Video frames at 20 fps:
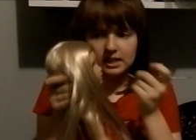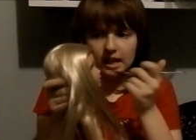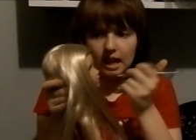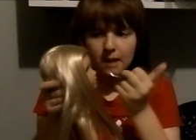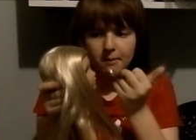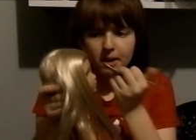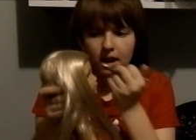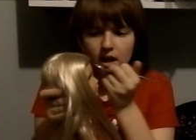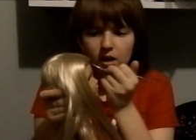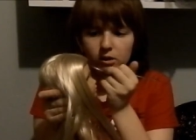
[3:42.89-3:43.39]
the
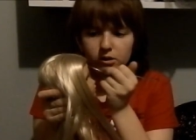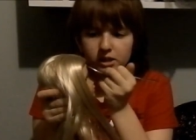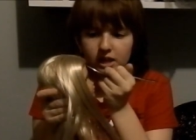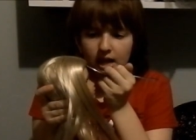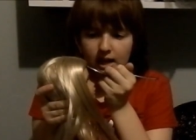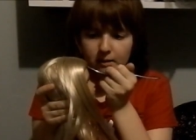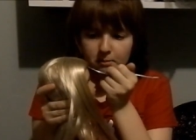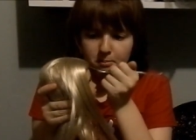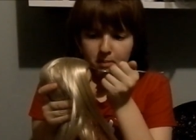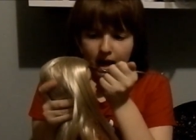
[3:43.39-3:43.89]
camera angle is
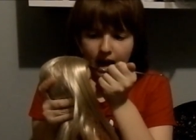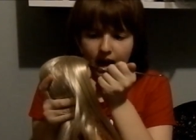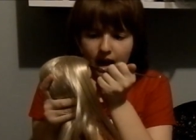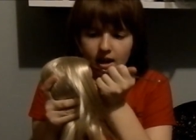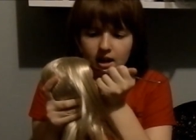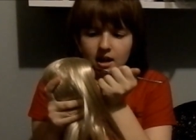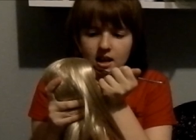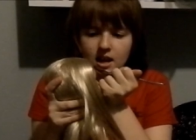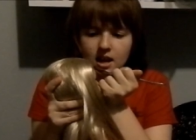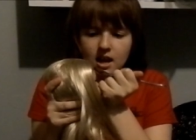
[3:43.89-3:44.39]
kind of bad,
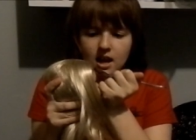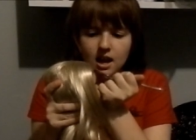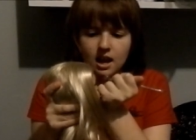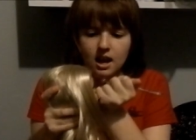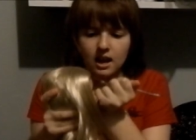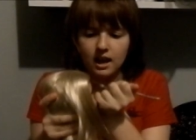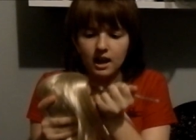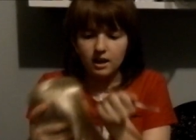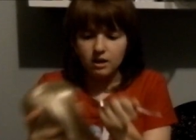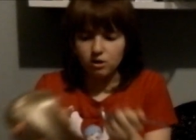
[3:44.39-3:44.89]

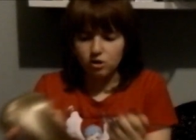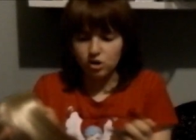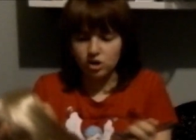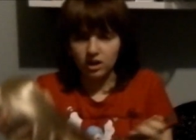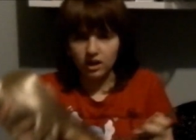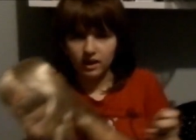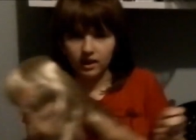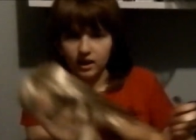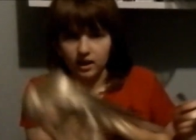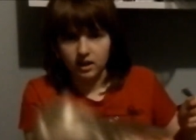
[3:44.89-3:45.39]
and I
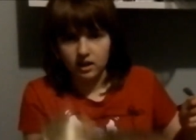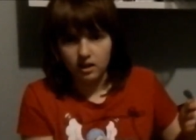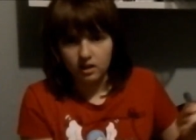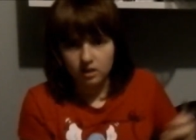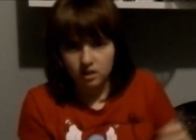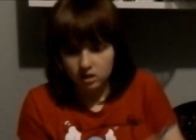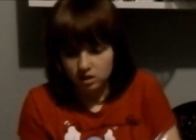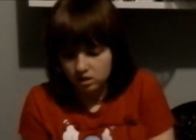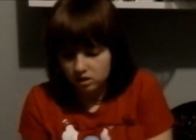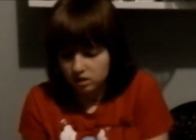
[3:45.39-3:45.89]
usually like
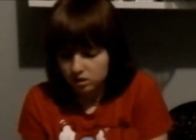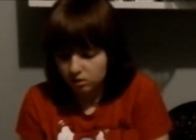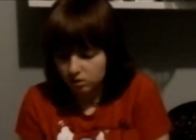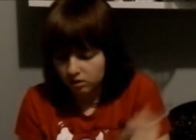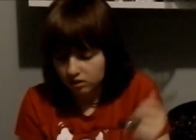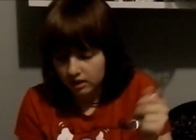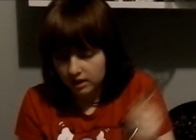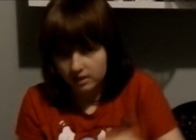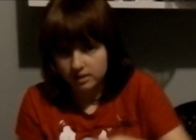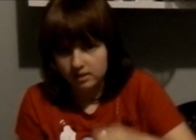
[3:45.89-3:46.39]
do
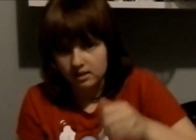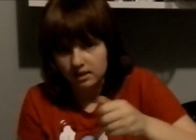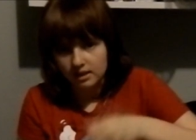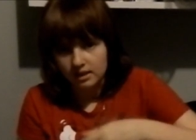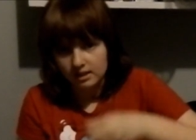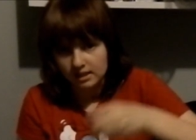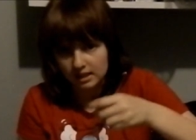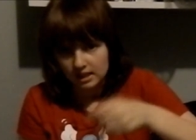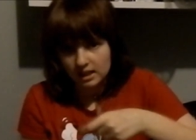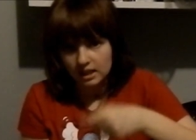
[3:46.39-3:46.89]
this, and
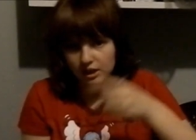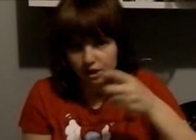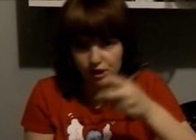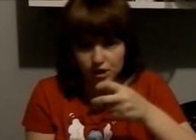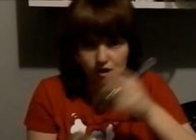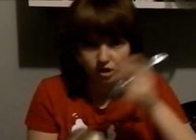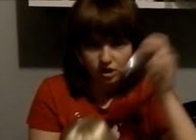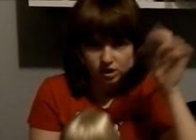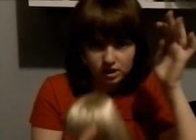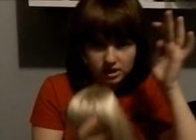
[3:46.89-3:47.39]
it's
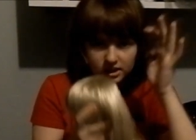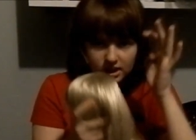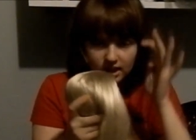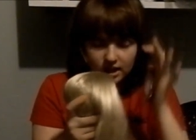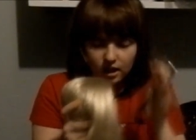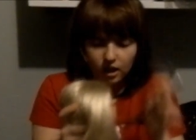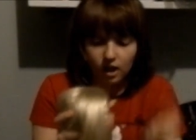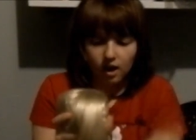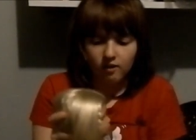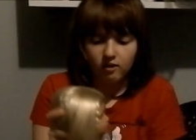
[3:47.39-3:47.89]
easier to just get
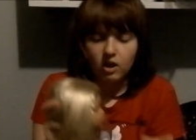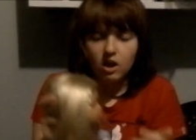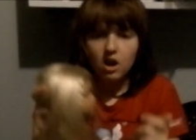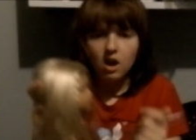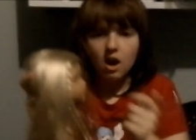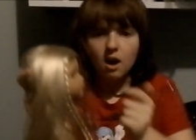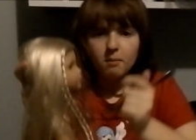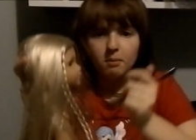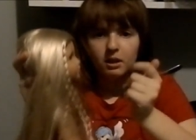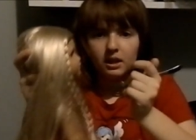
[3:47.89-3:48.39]
it off,
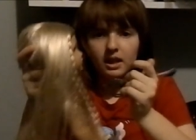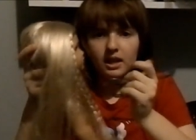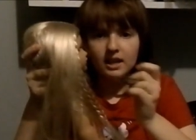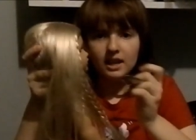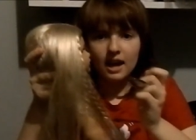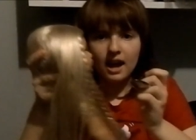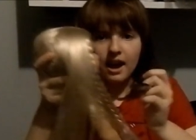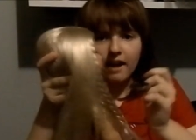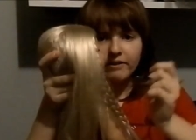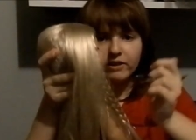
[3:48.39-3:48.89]
but like
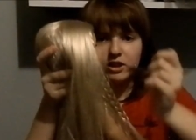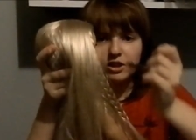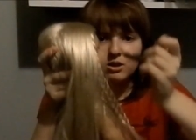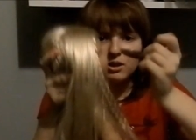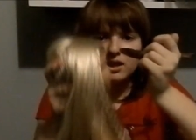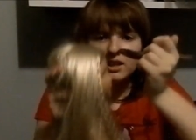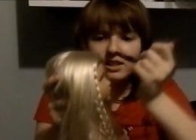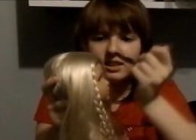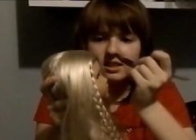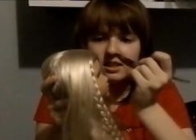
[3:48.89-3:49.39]
I have to do
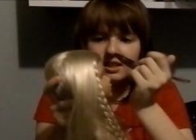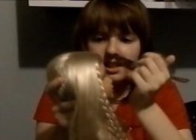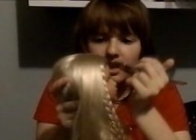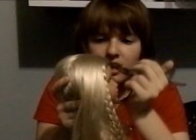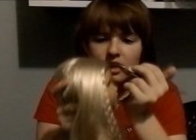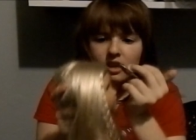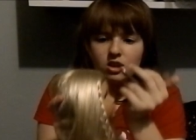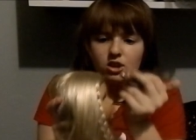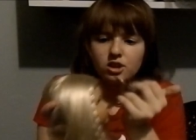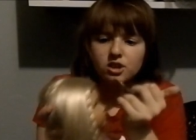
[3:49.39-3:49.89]
this
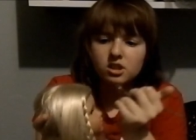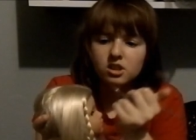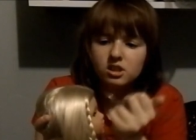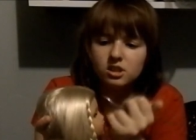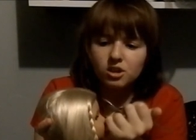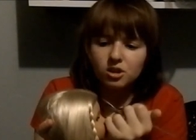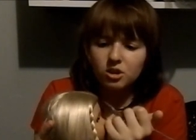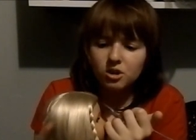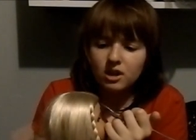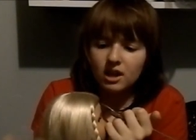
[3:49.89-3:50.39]
just
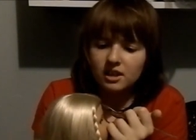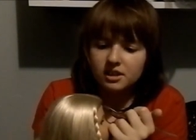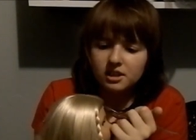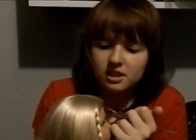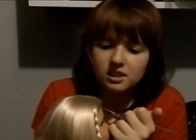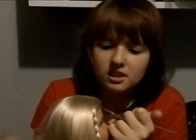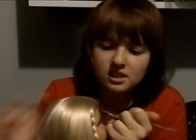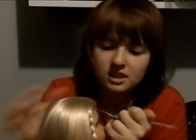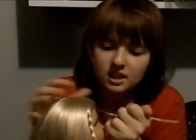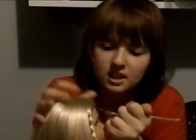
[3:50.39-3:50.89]
so you guys
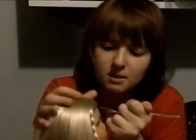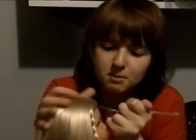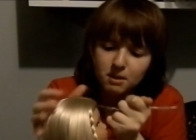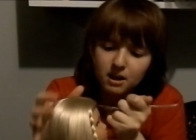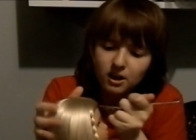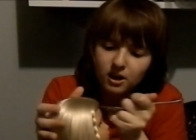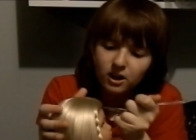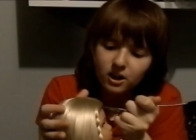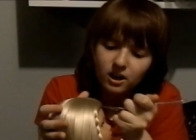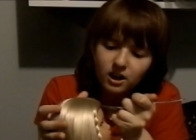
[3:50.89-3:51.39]
can see it
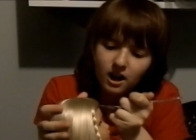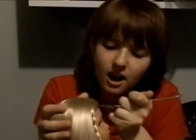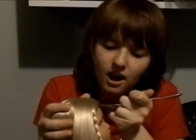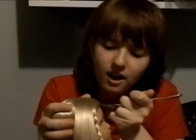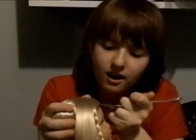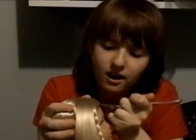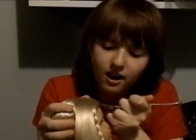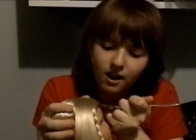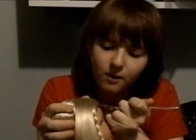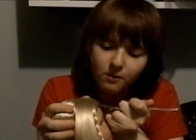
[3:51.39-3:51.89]
better. I
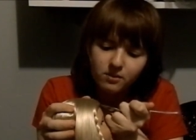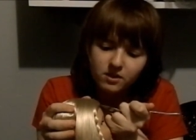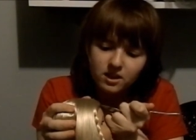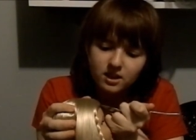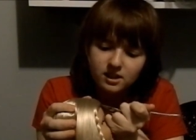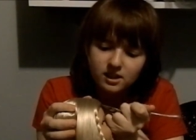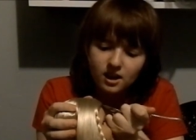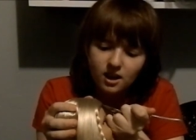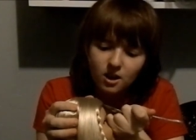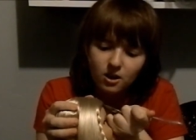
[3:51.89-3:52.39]
don't know.
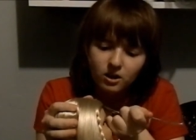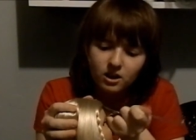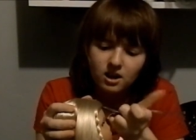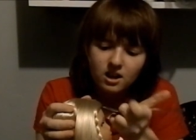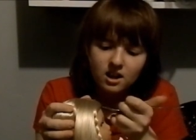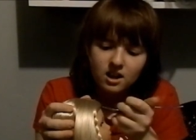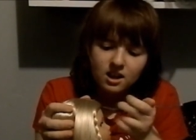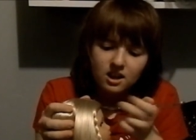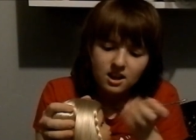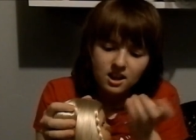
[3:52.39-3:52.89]
So
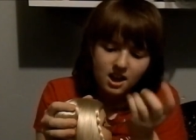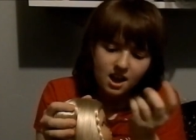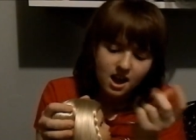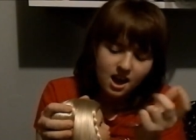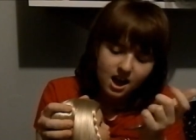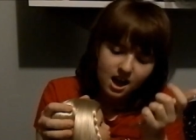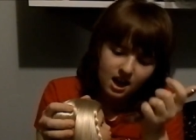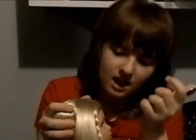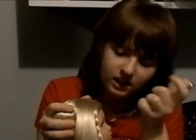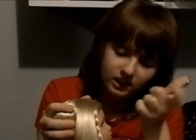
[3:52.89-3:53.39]

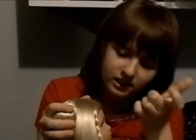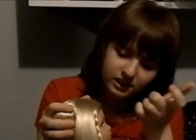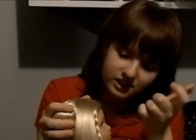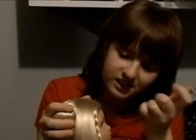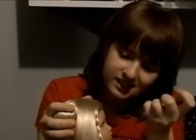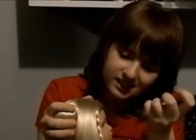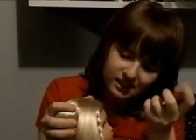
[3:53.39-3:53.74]
yeah, let's